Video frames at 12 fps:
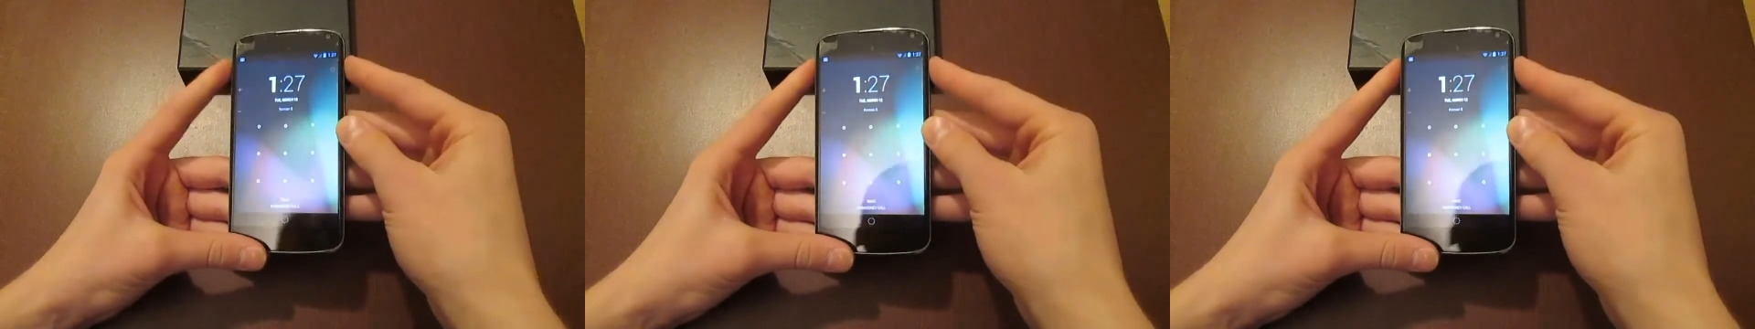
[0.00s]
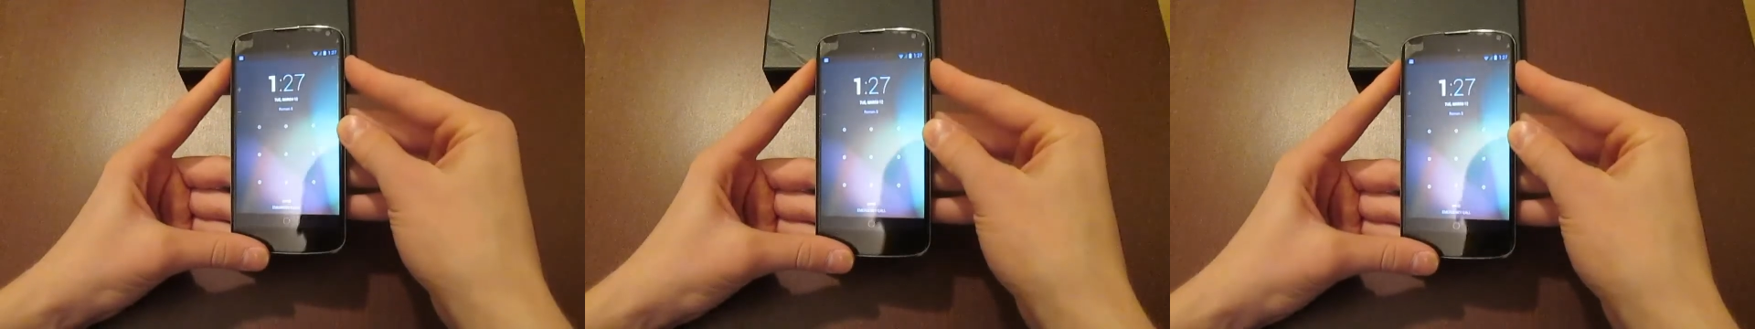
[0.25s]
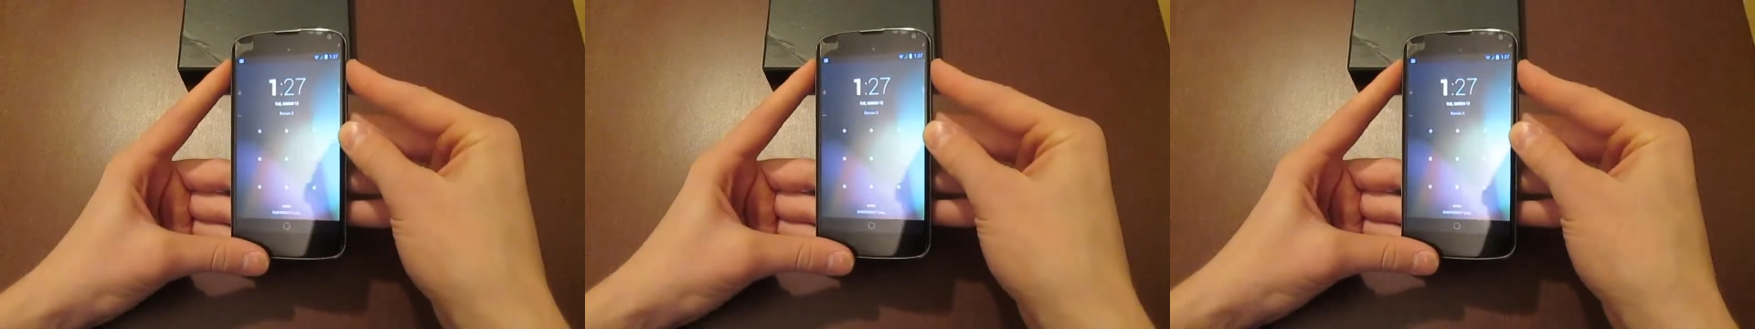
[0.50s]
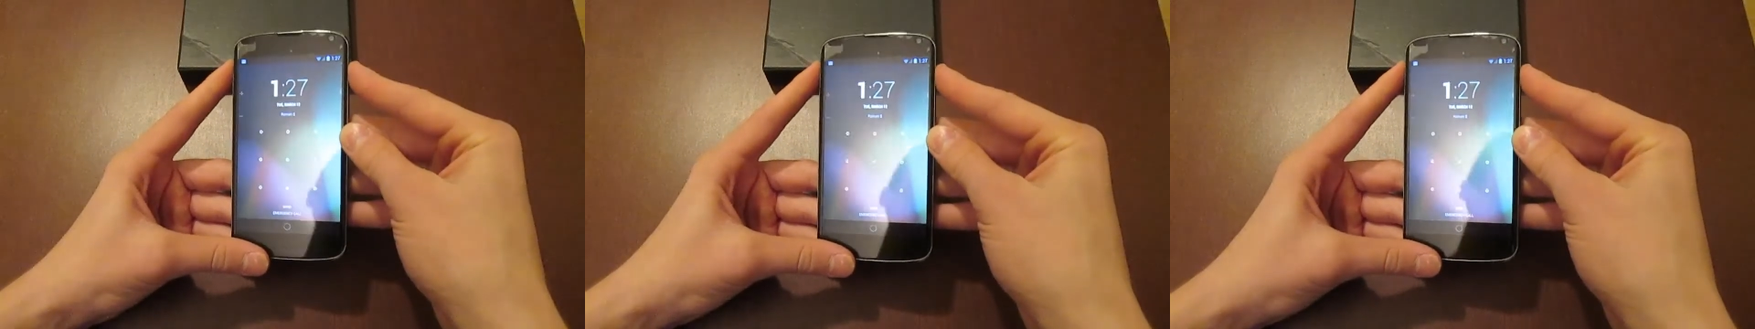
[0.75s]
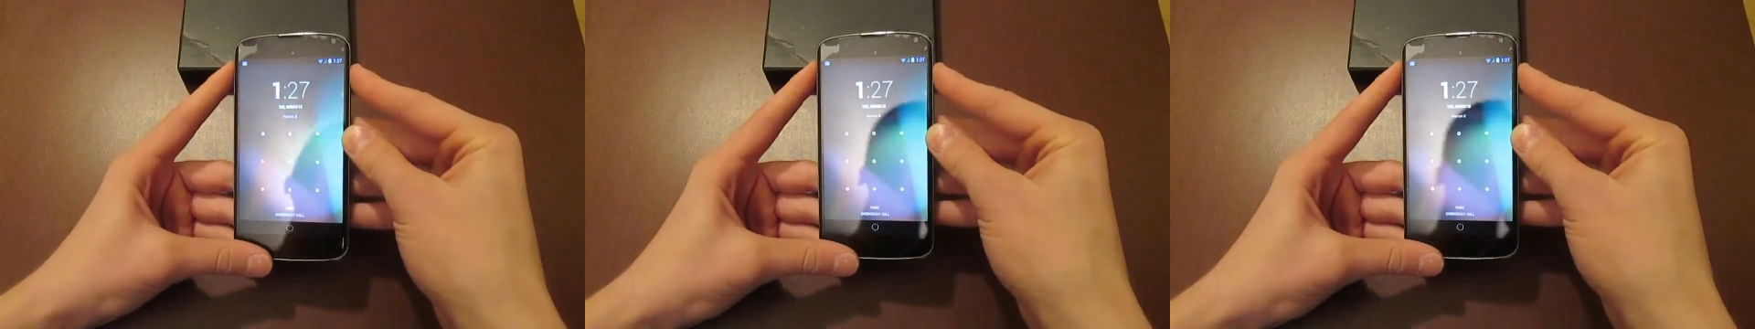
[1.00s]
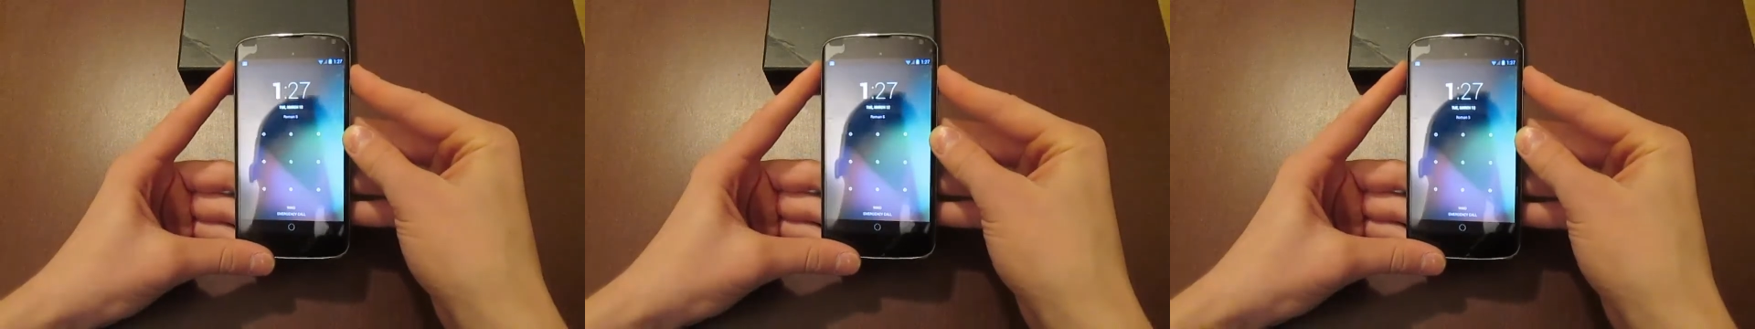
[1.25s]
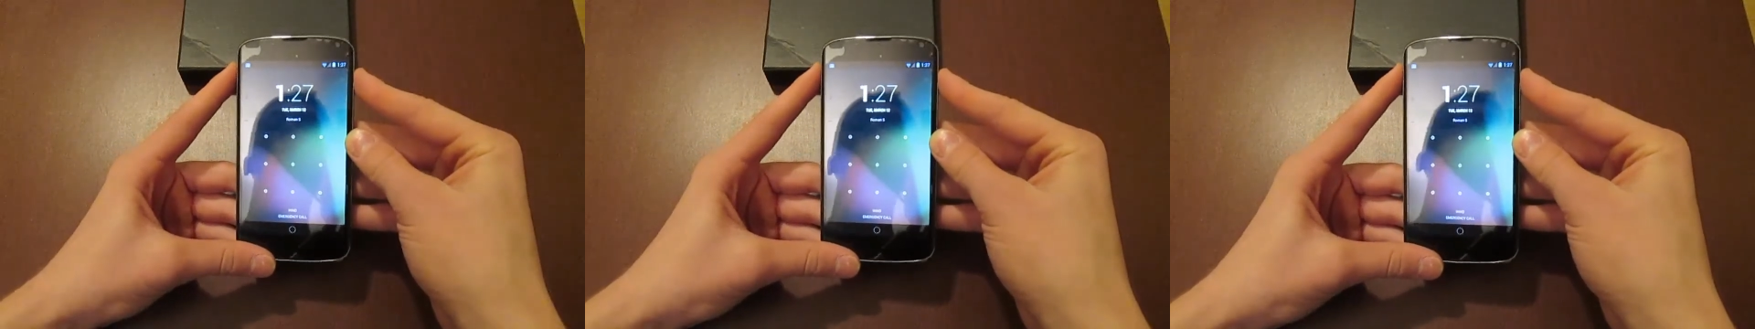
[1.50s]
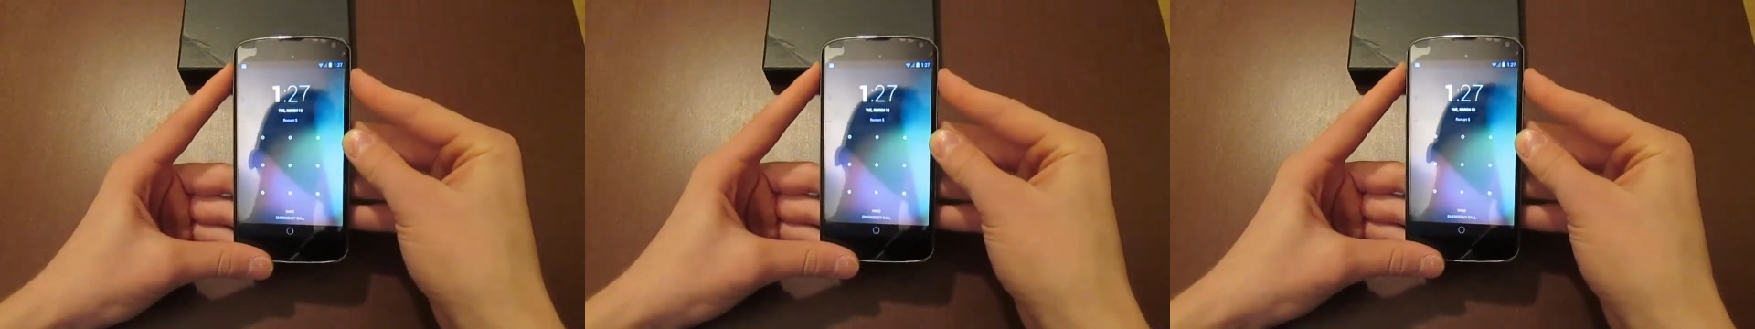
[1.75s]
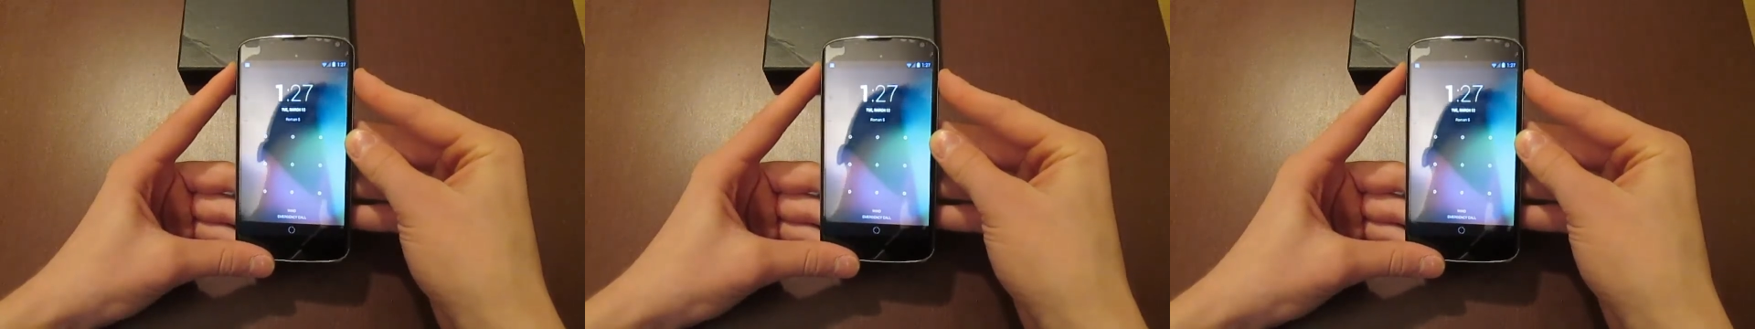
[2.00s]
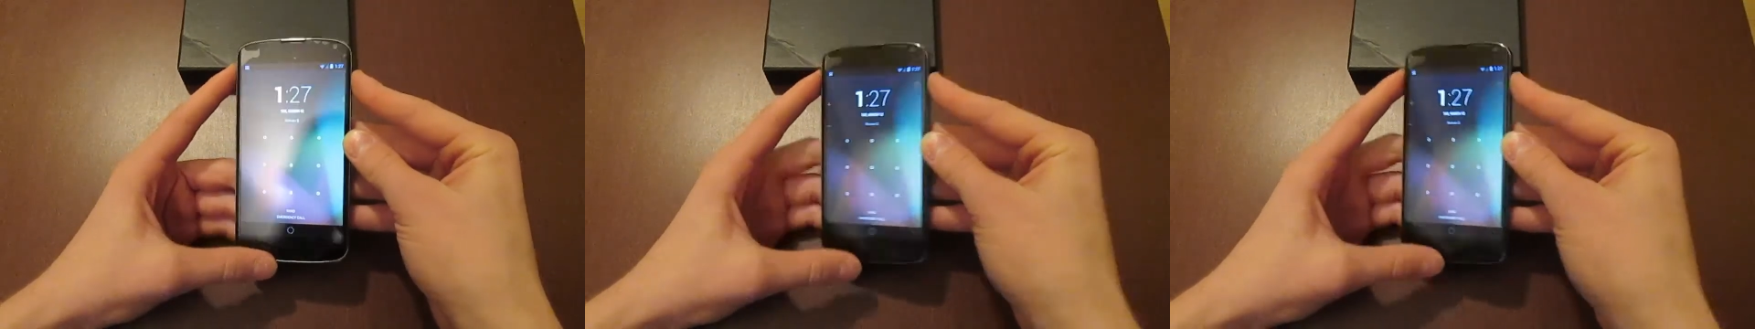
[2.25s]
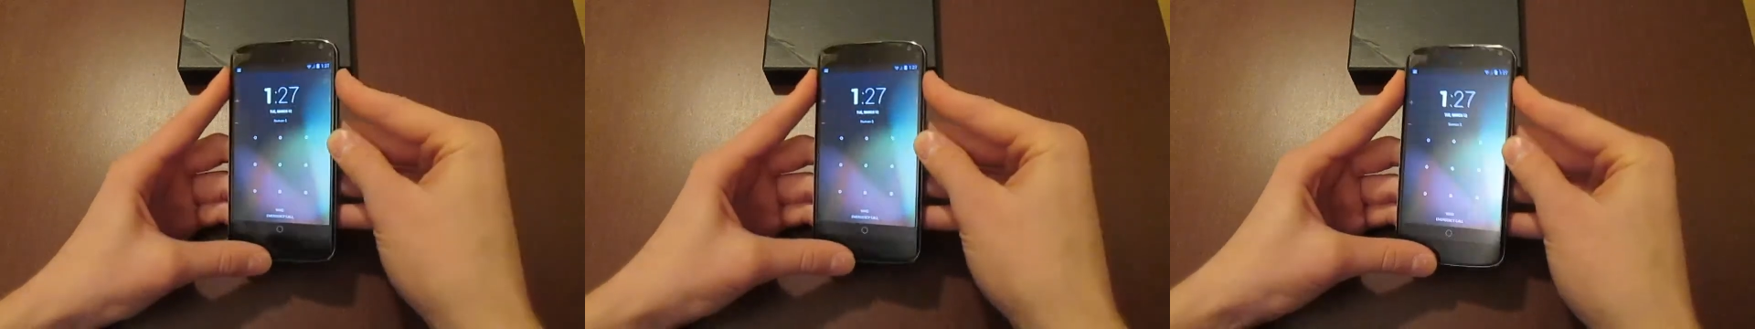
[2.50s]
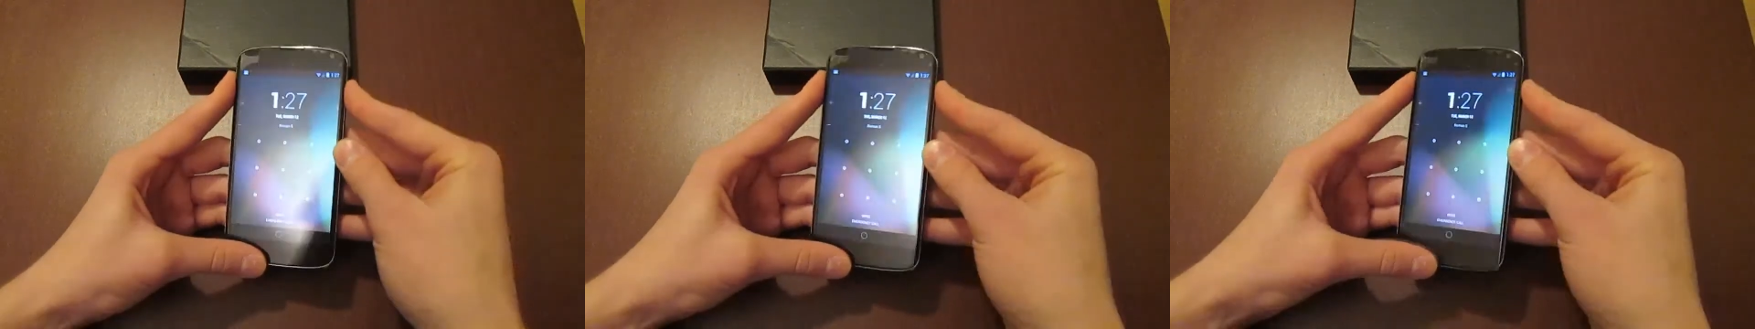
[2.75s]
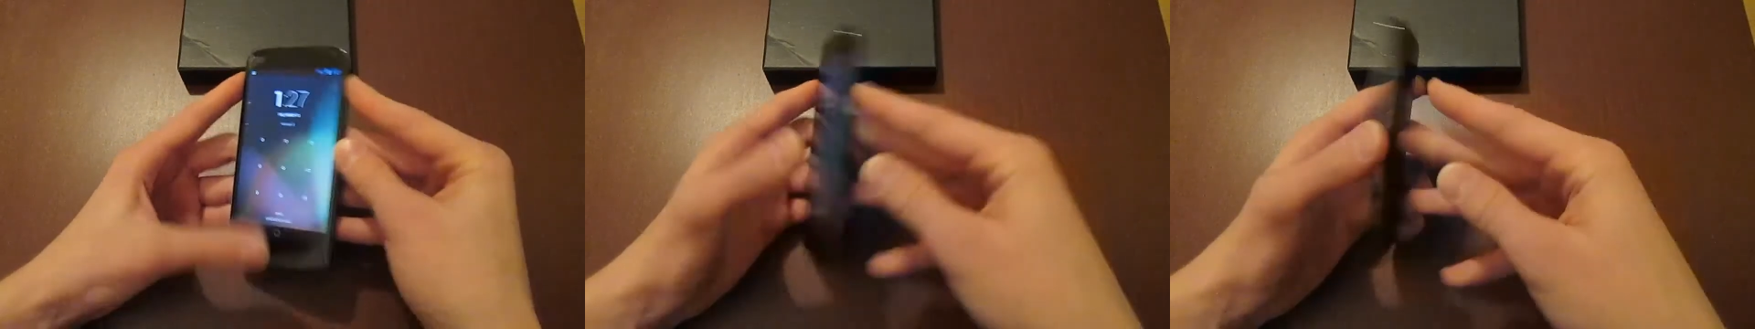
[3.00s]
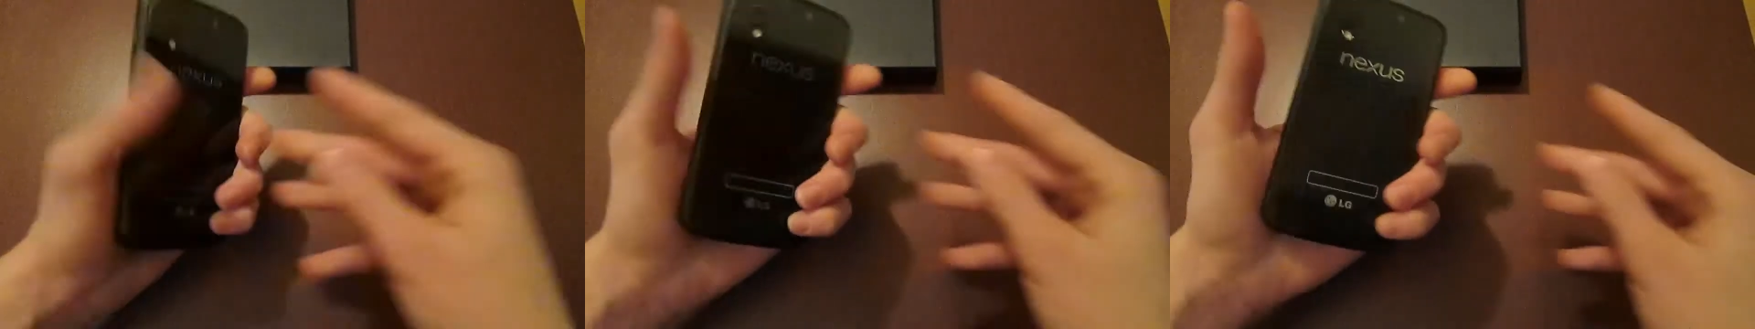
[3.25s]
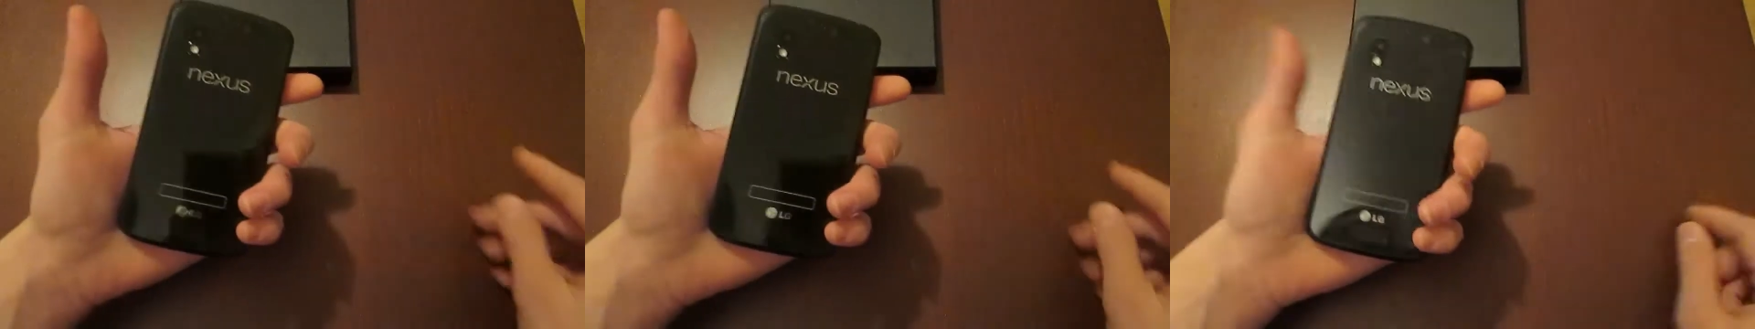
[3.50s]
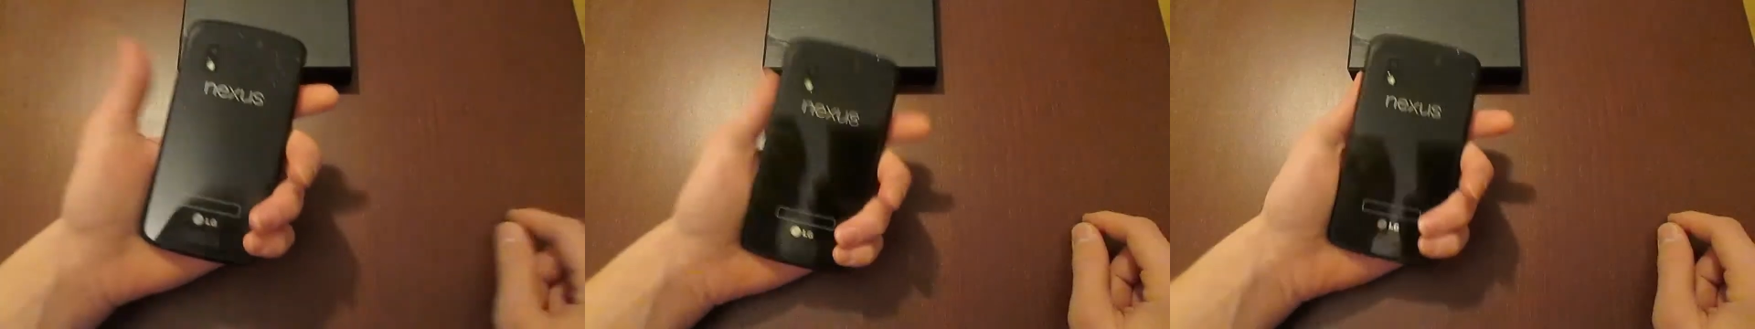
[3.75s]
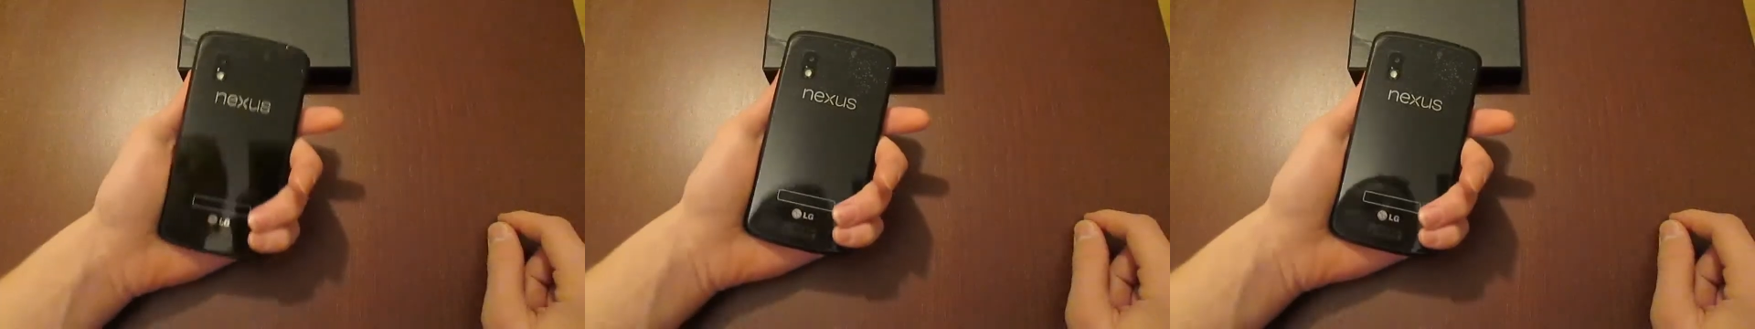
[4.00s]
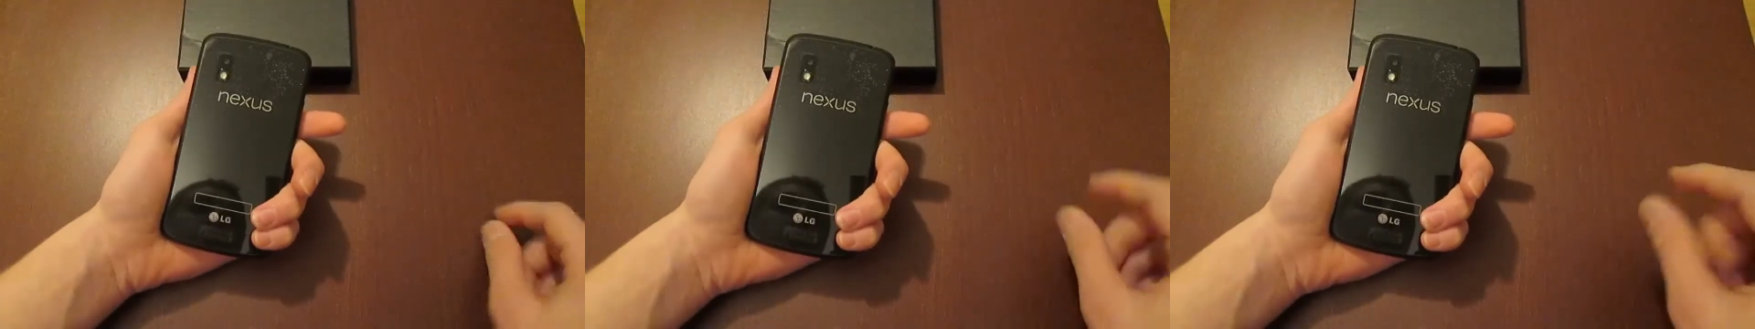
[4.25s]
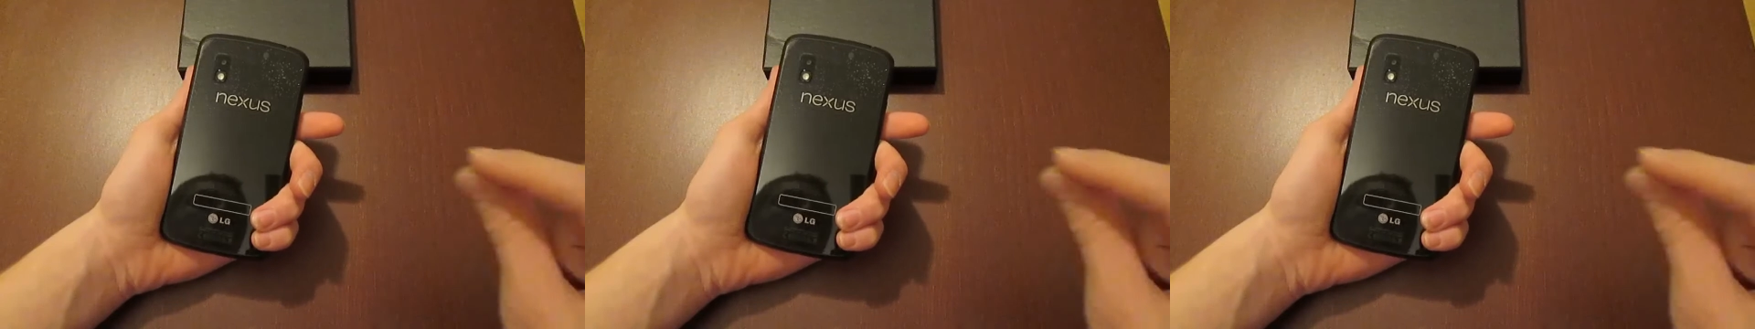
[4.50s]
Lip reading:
[unreadable: no face in view]